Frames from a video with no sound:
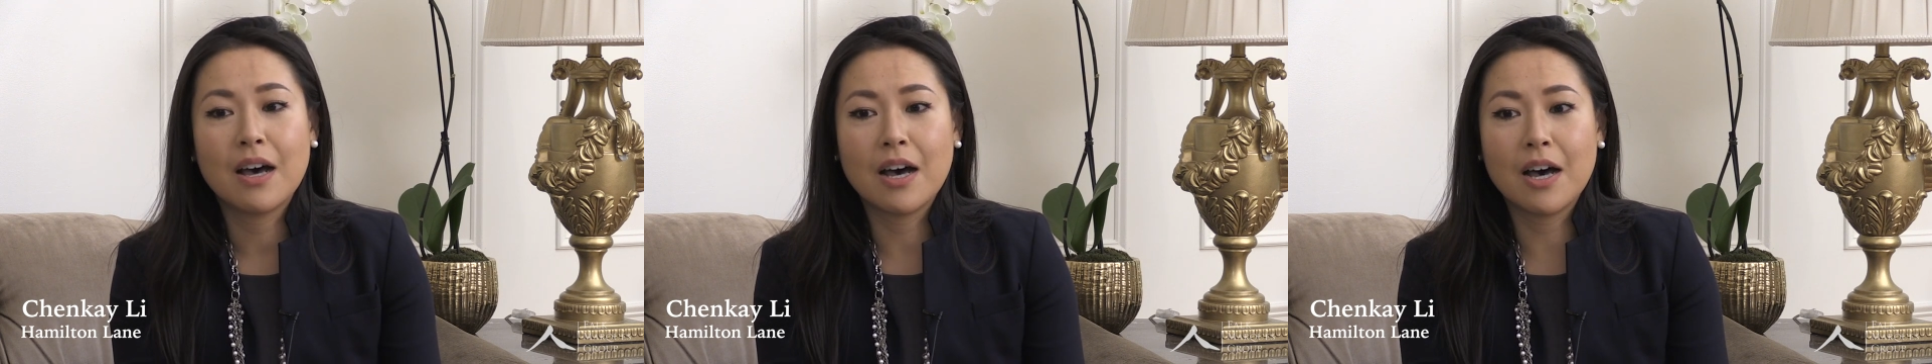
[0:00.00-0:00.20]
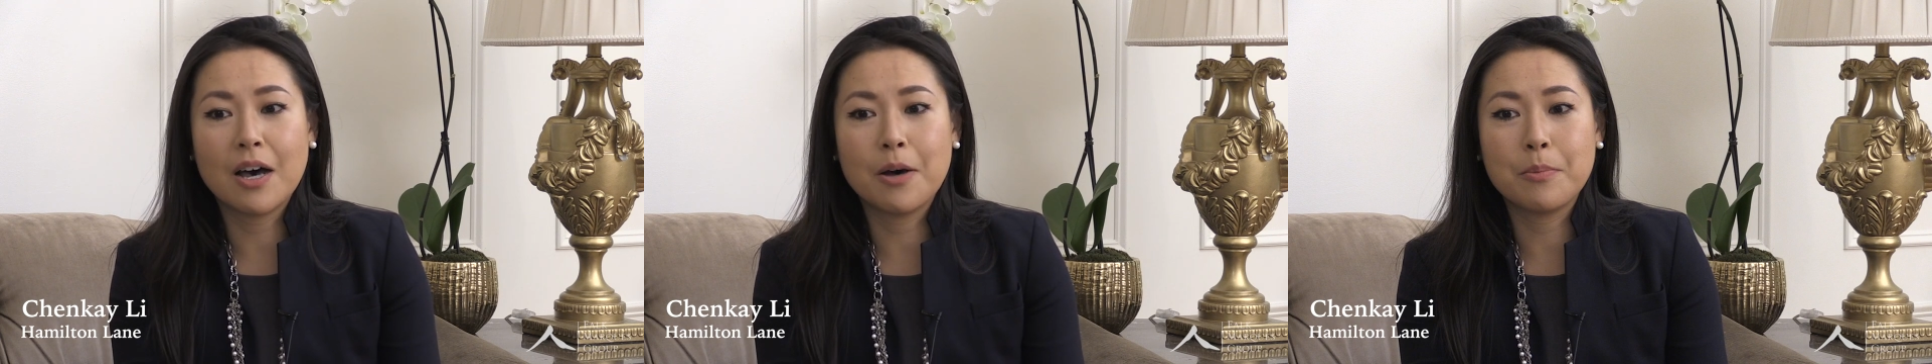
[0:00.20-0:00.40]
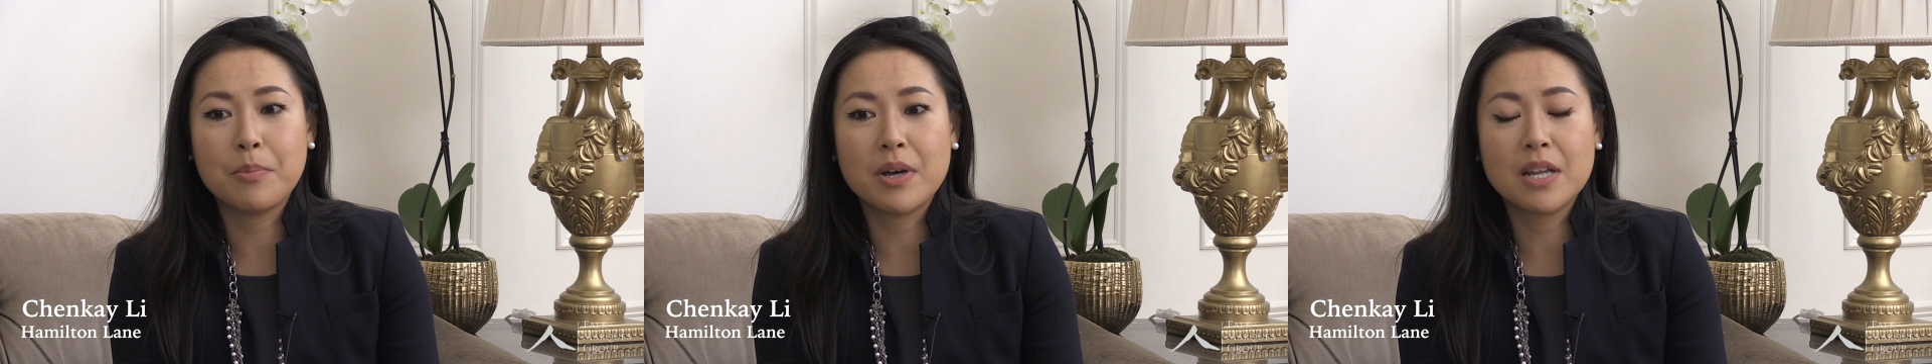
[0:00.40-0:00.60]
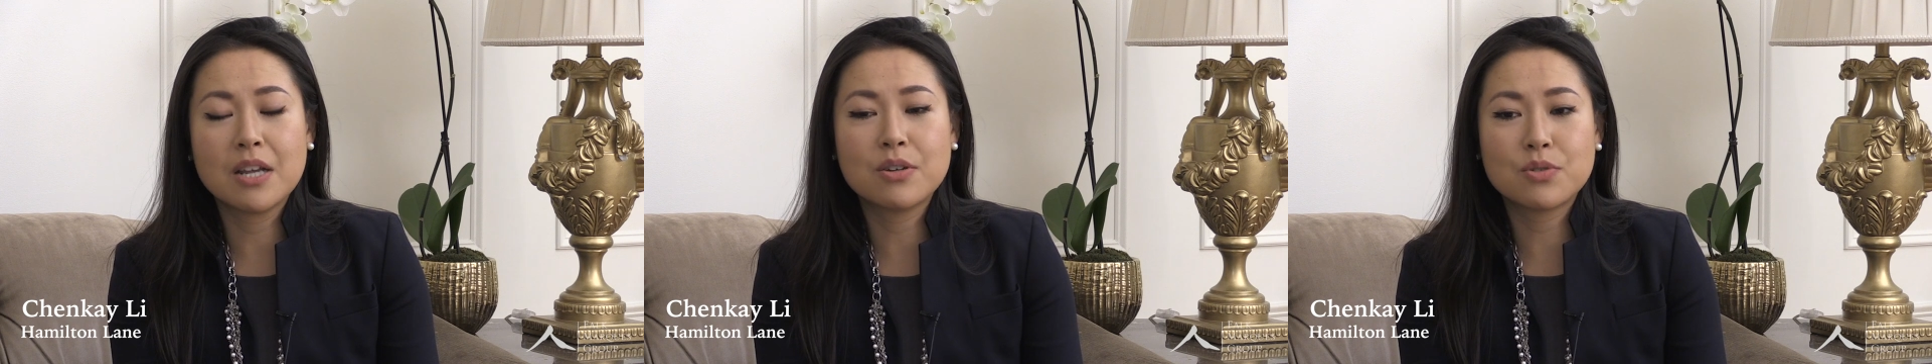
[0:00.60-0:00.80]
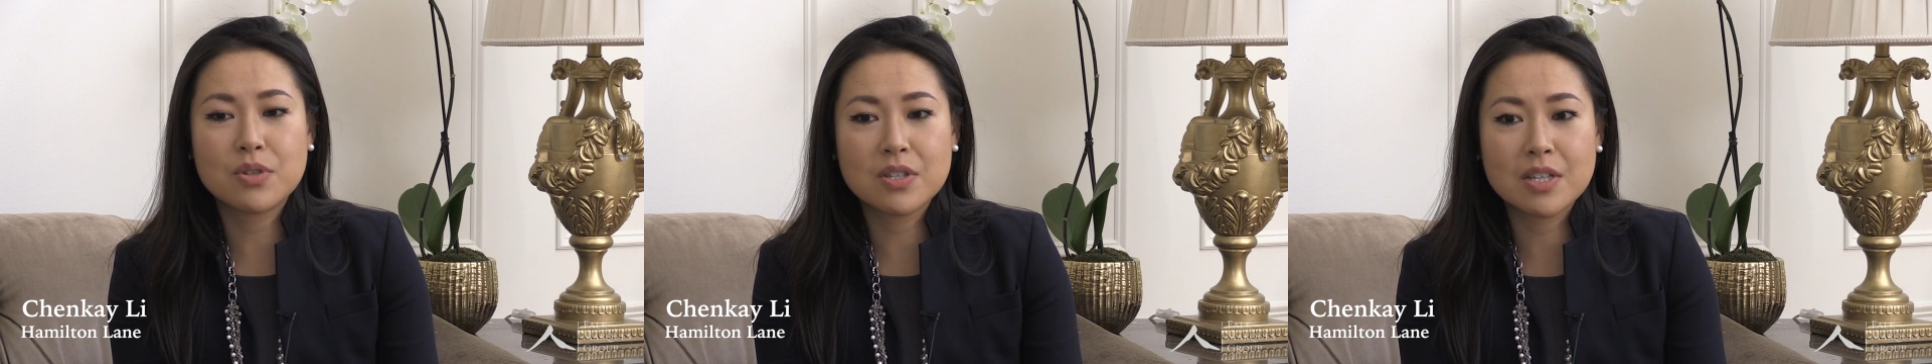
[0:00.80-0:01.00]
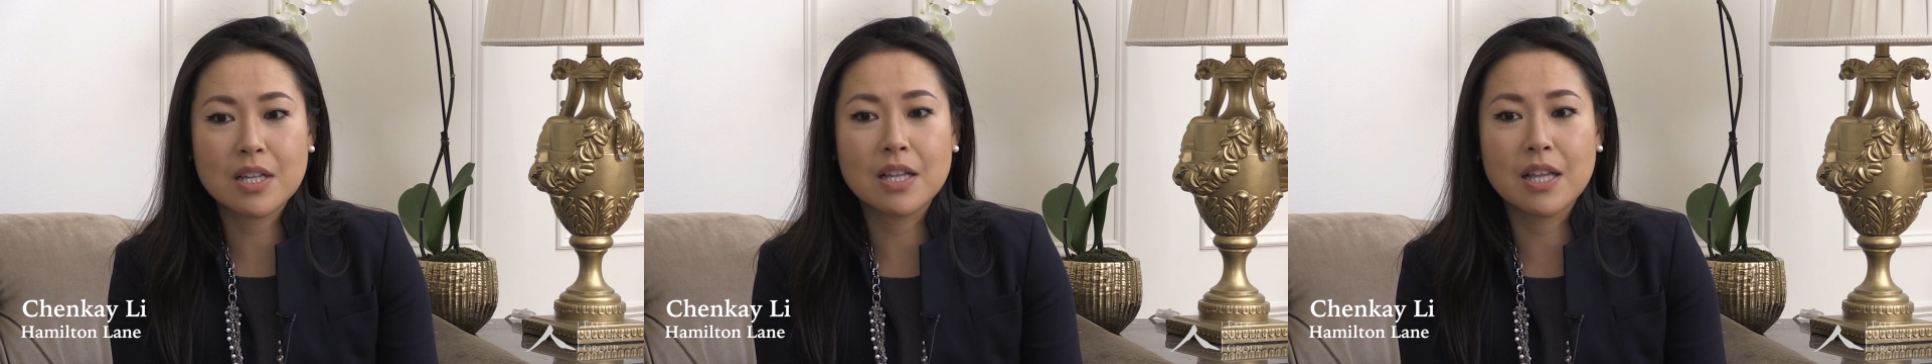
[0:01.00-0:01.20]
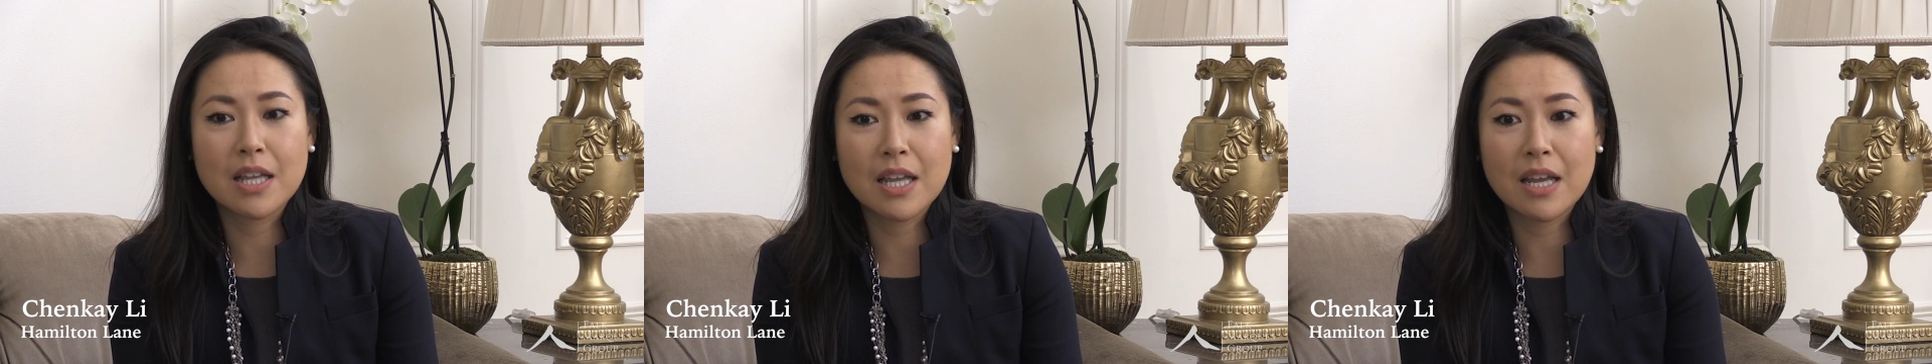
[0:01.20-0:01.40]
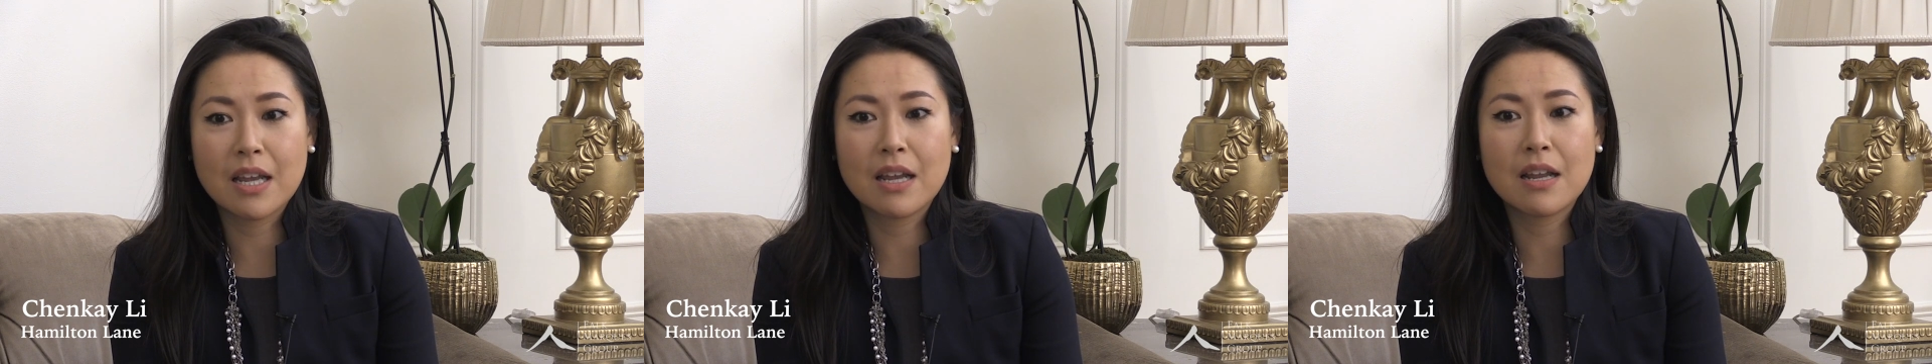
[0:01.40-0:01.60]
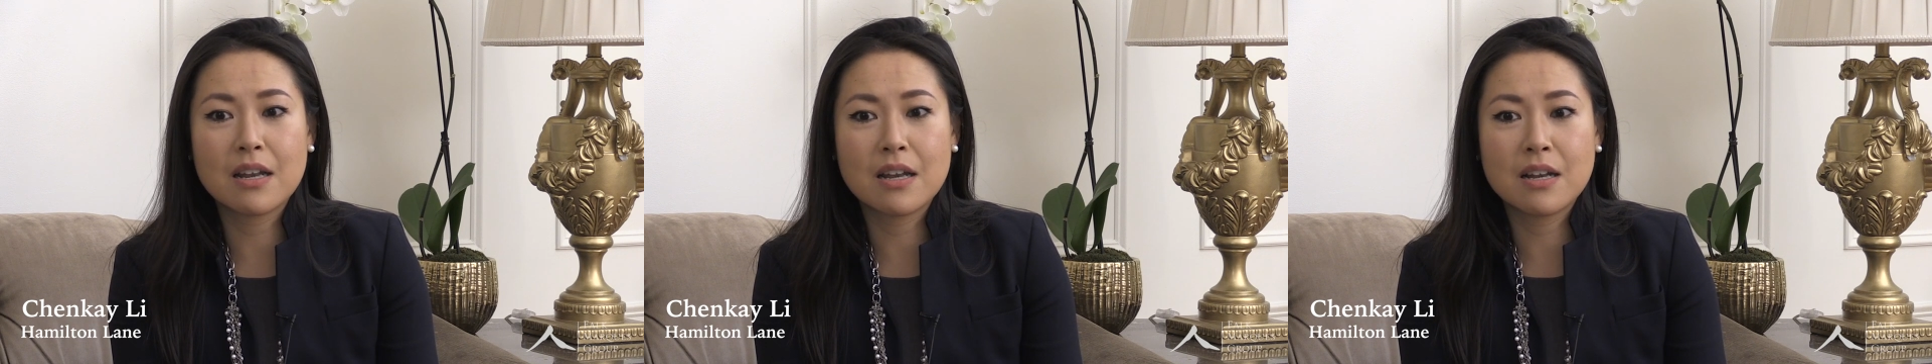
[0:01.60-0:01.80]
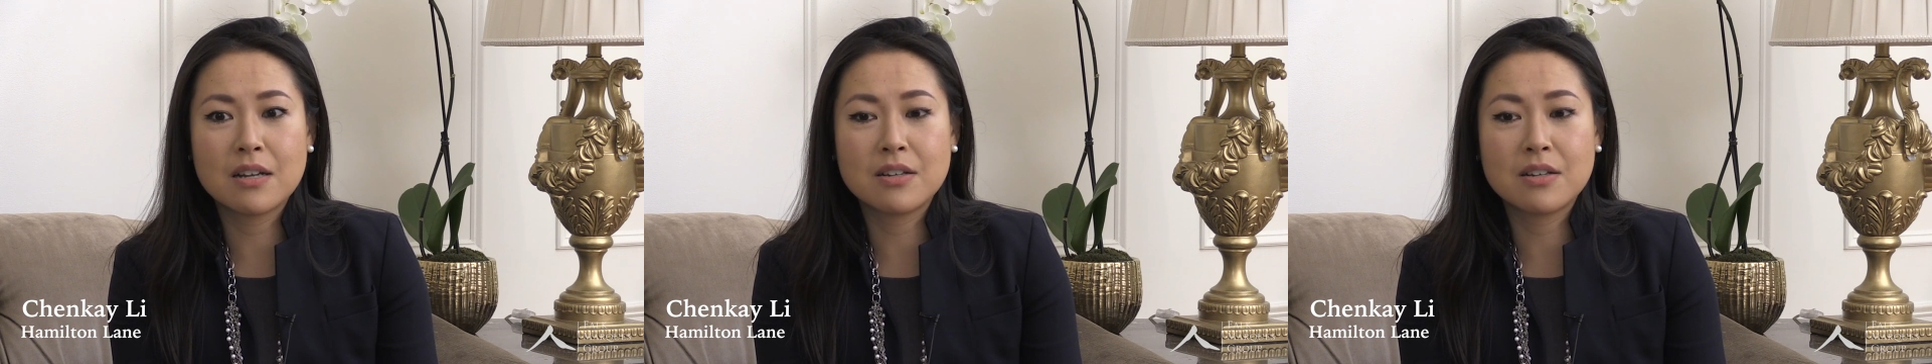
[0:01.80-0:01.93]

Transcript: but interestingly,